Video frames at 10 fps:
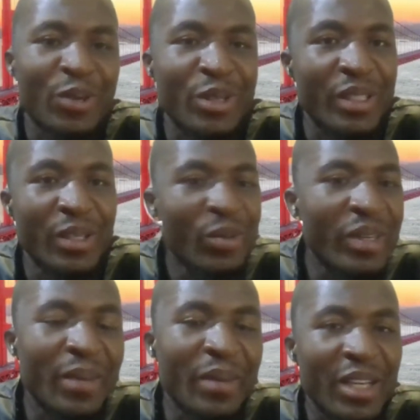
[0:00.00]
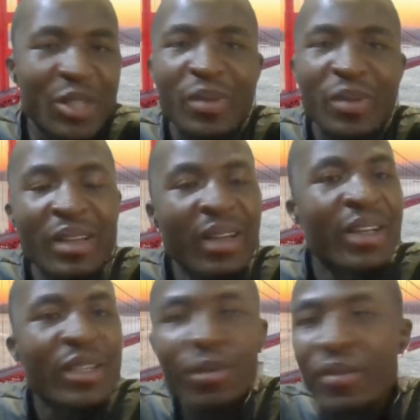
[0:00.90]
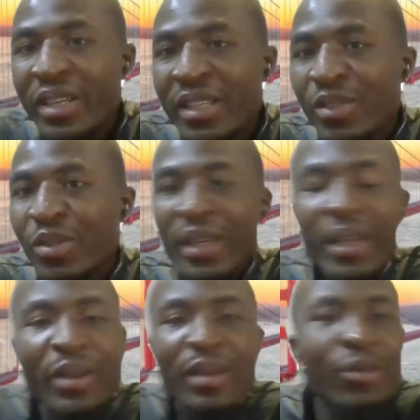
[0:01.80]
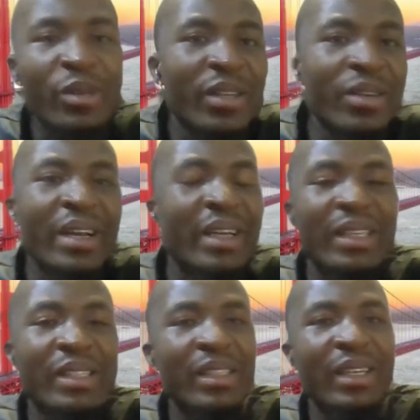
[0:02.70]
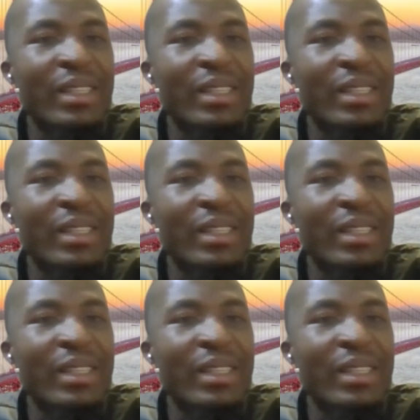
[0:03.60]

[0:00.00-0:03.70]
when you sit with them and explain some of these things, they themselves will tell you that it's.